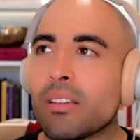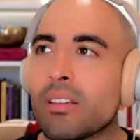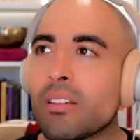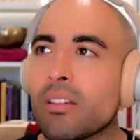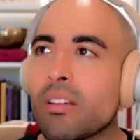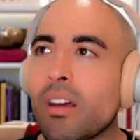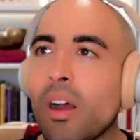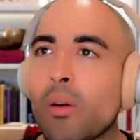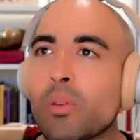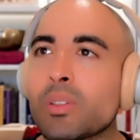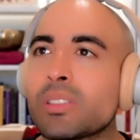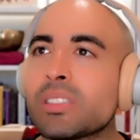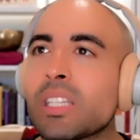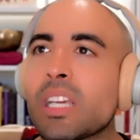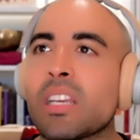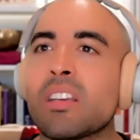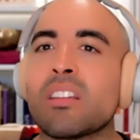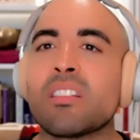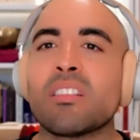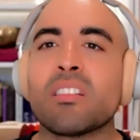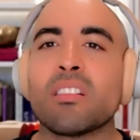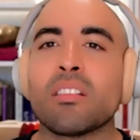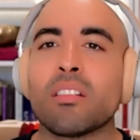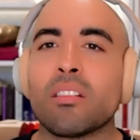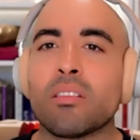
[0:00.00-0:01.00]
I would
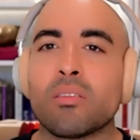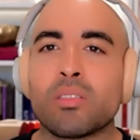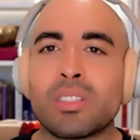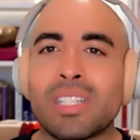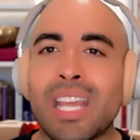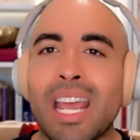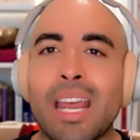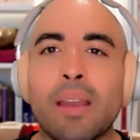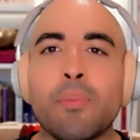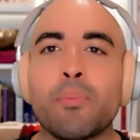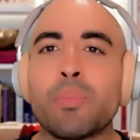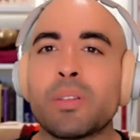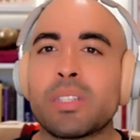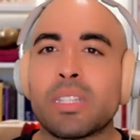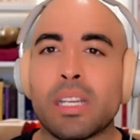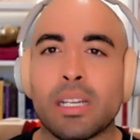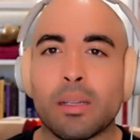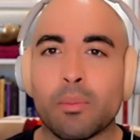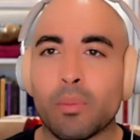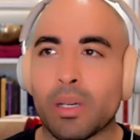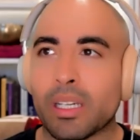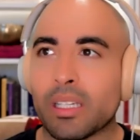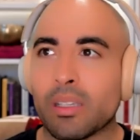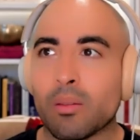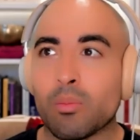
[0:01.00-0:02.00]
say 10% of
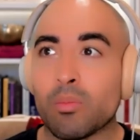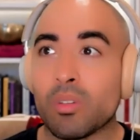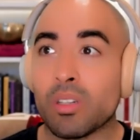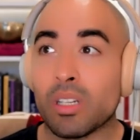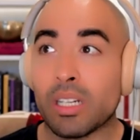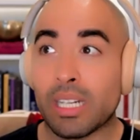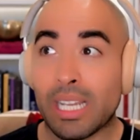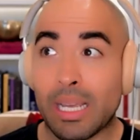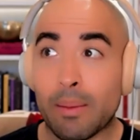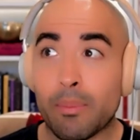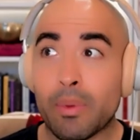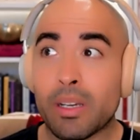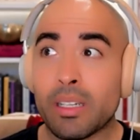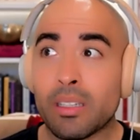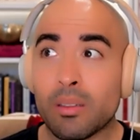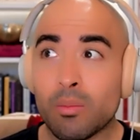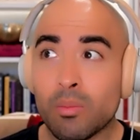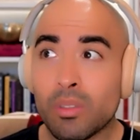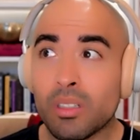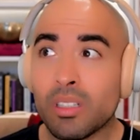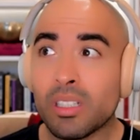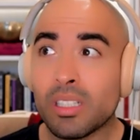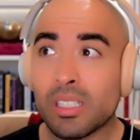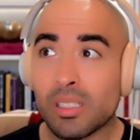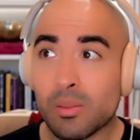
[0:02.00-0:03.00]
my community, and my
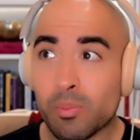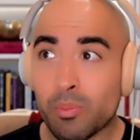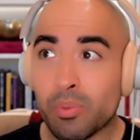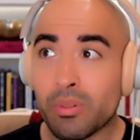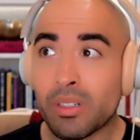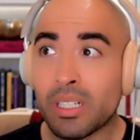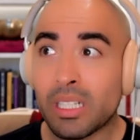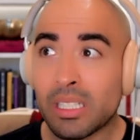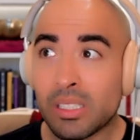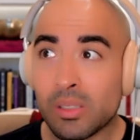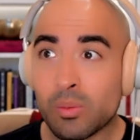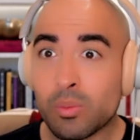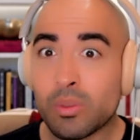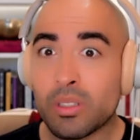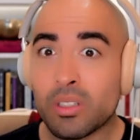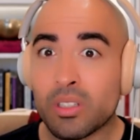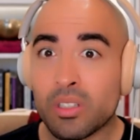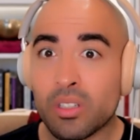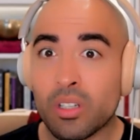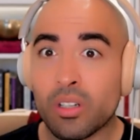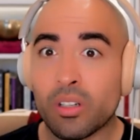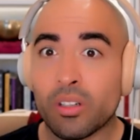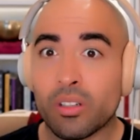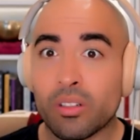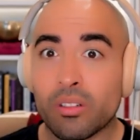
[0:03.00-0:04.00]
community is pretty
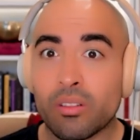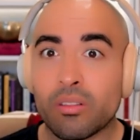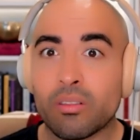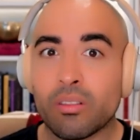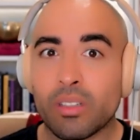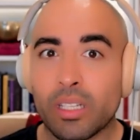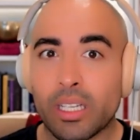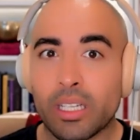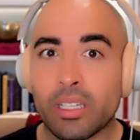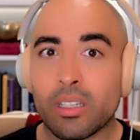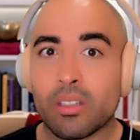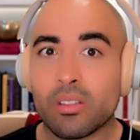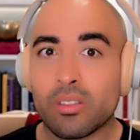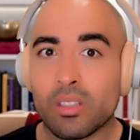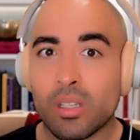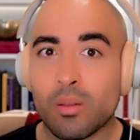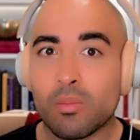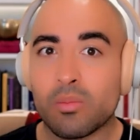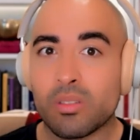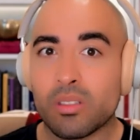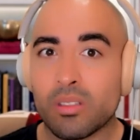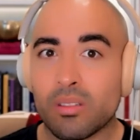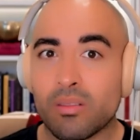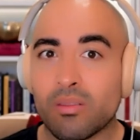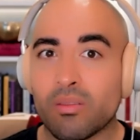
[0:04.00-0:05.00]
switched on, like in
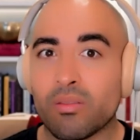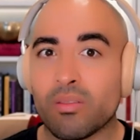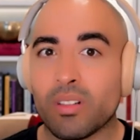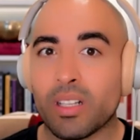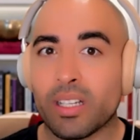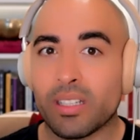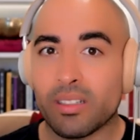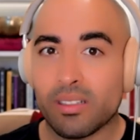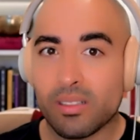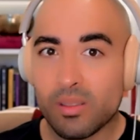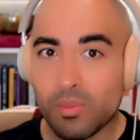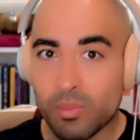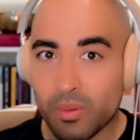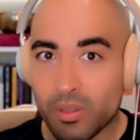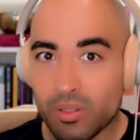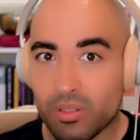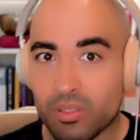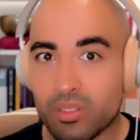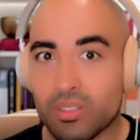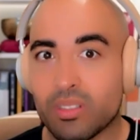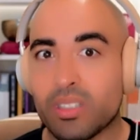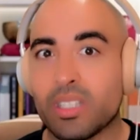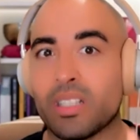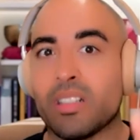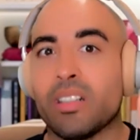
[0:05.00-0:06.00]
terms of like
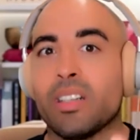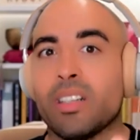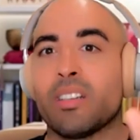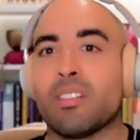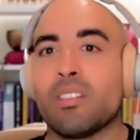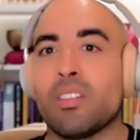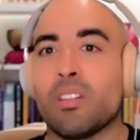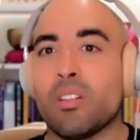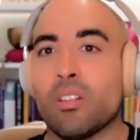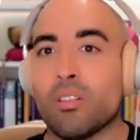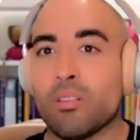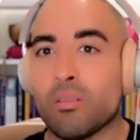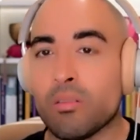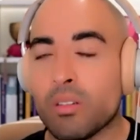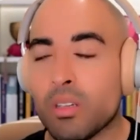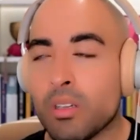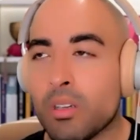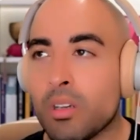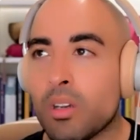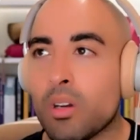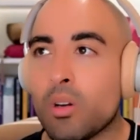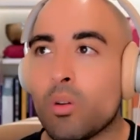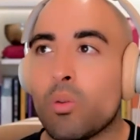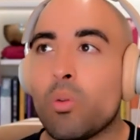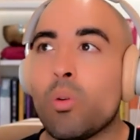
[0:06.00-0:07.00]
spiritually, like, you know,
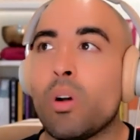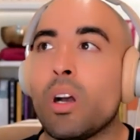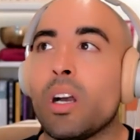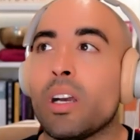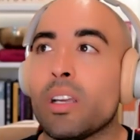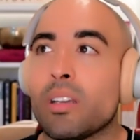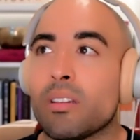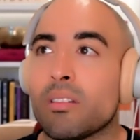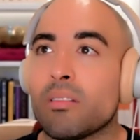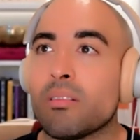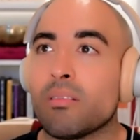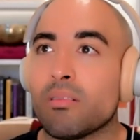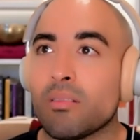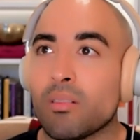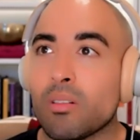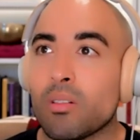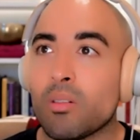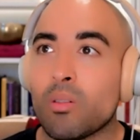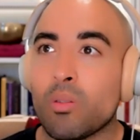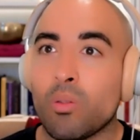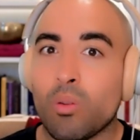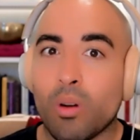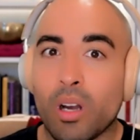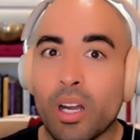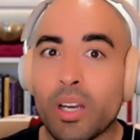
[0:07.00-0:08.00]

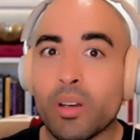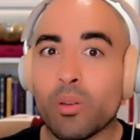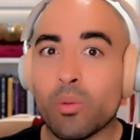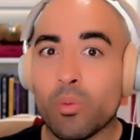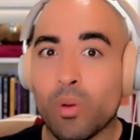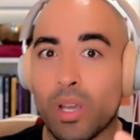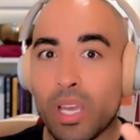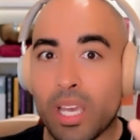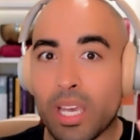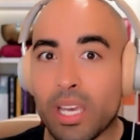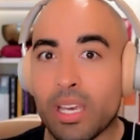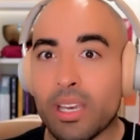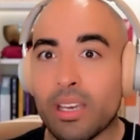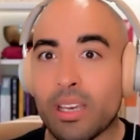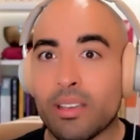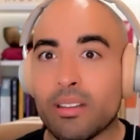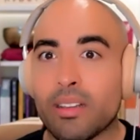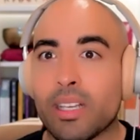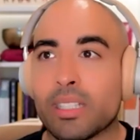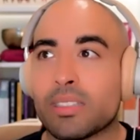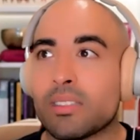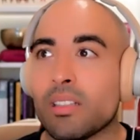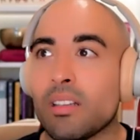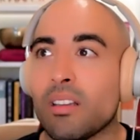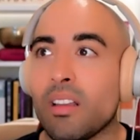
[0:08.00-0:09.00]
quite aware,
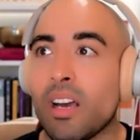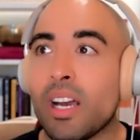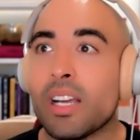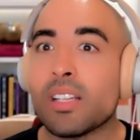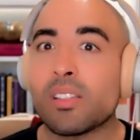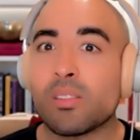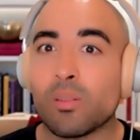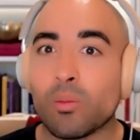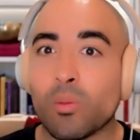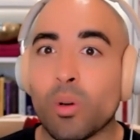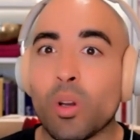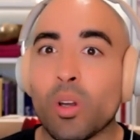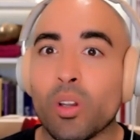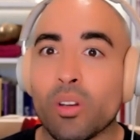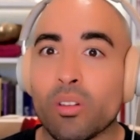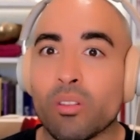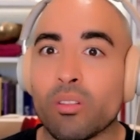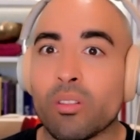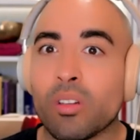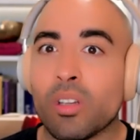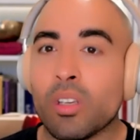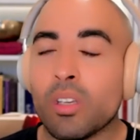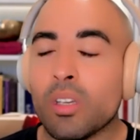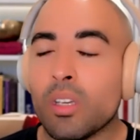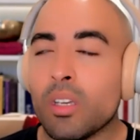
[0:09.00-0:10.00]
like the lights are
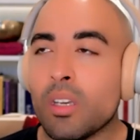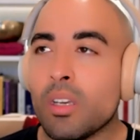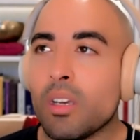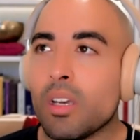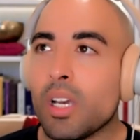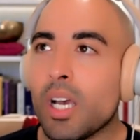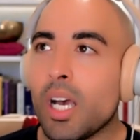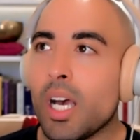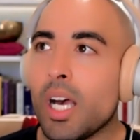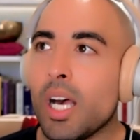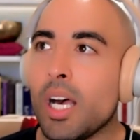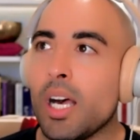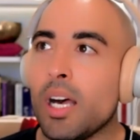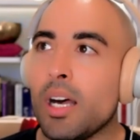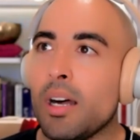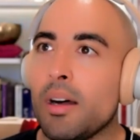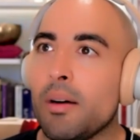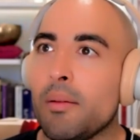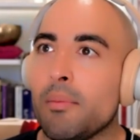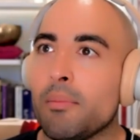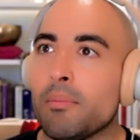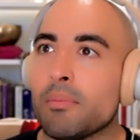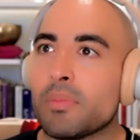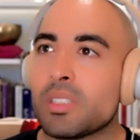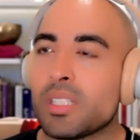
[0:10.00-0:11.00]

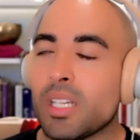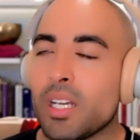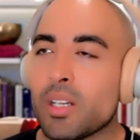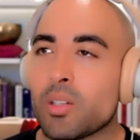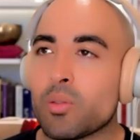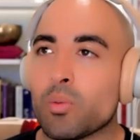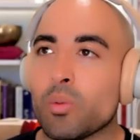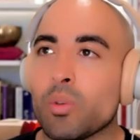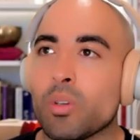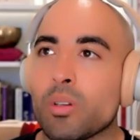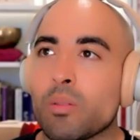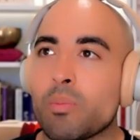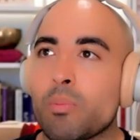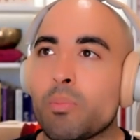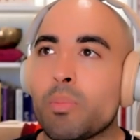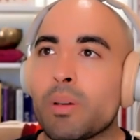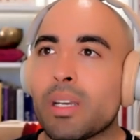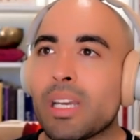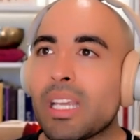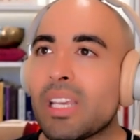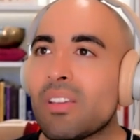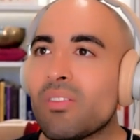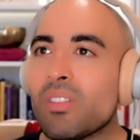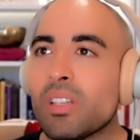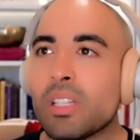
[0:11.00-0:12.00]
on, touch wood. But
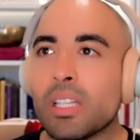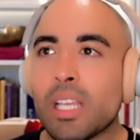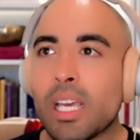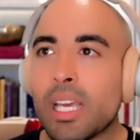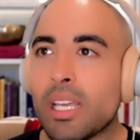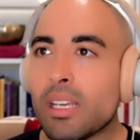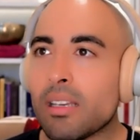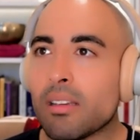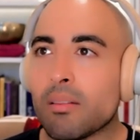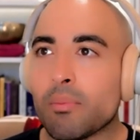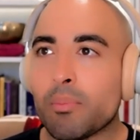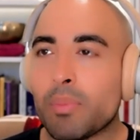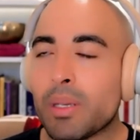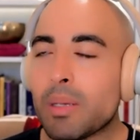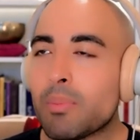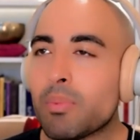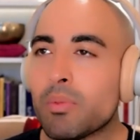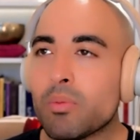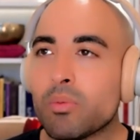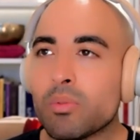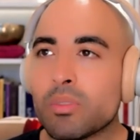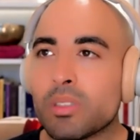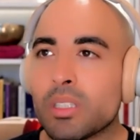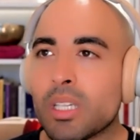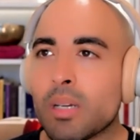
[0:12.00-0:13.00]
even then people
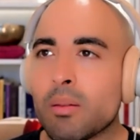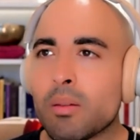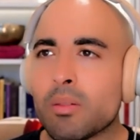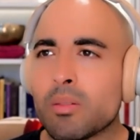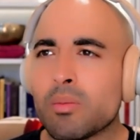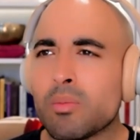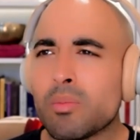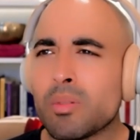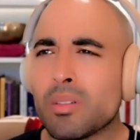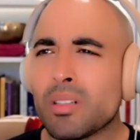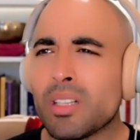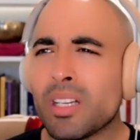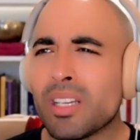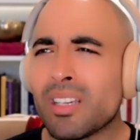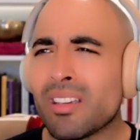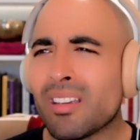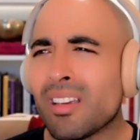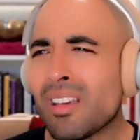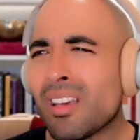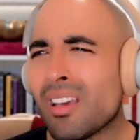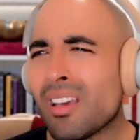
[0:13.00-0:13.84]
would come up to me and be like,